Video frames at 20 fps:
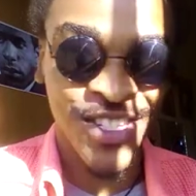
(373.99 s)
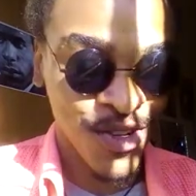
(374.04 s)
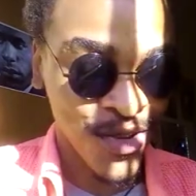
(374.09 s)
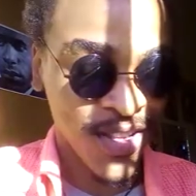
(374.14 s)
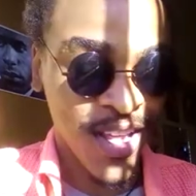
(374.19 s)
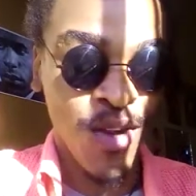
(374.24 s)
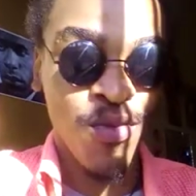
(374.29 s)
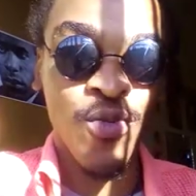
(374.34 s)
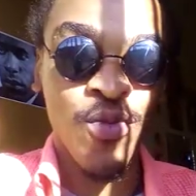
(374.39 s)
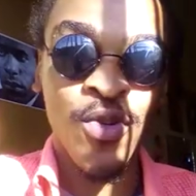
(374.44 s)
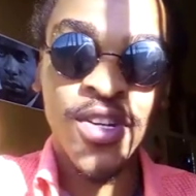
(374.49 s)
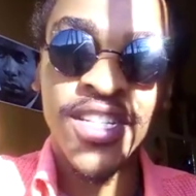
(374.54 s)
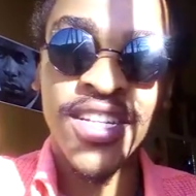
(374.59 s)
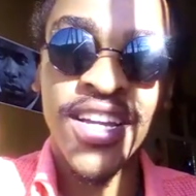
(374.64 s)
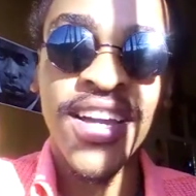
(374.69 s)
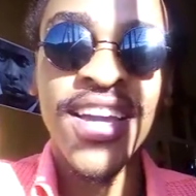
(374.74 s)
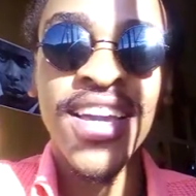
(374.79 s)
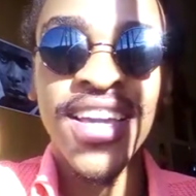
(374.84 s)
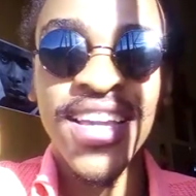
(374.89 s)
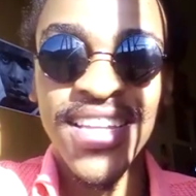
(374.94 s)
So that
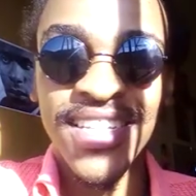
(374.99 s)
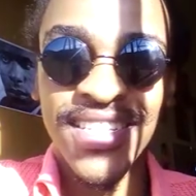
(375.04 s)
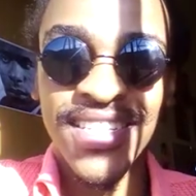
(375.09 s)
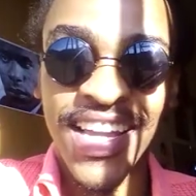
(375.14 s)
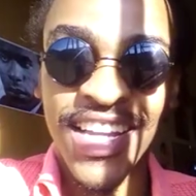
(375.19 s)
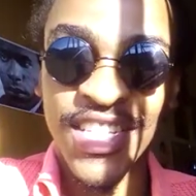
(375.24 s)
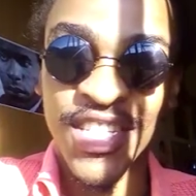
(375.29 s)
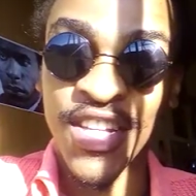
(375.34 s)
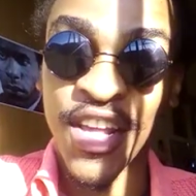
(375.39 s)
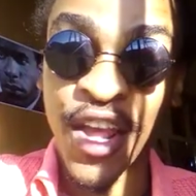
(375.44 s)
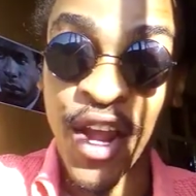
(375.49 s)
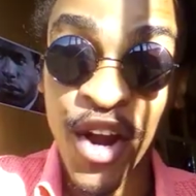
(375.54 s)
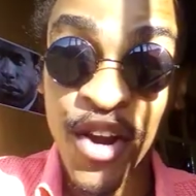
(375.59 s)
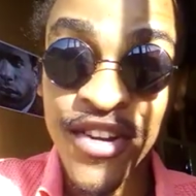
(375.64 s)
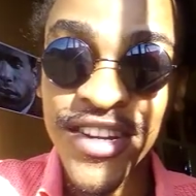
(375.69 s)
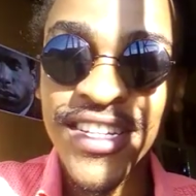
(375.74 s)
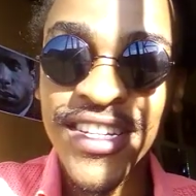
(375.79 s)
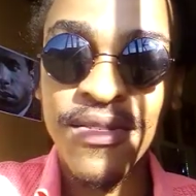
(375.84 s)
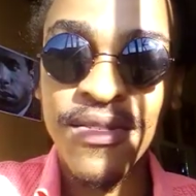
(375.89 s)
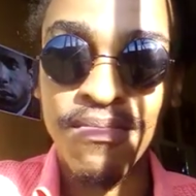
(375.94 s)
water is like a
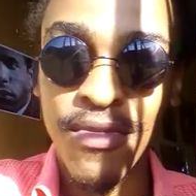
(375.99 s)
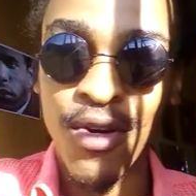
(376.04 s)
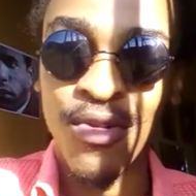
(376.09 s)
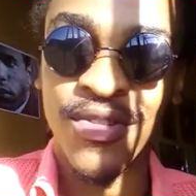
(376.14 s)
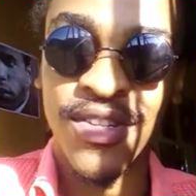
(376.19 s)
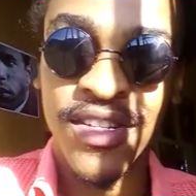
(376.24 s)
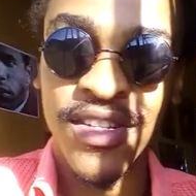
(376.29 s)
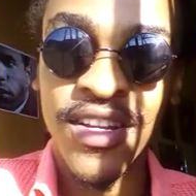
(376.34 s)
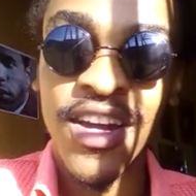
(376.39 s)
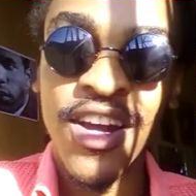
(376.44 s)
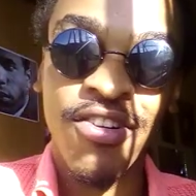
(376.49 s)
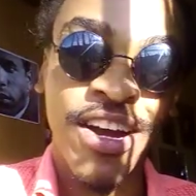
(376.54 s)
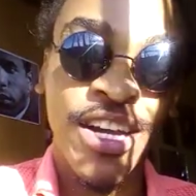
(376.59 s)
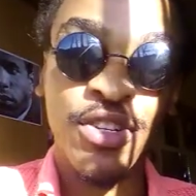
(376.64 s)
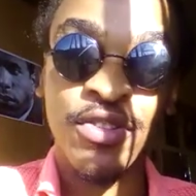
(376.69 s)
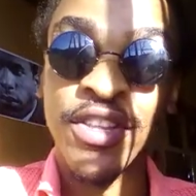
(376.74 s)
security moat, right?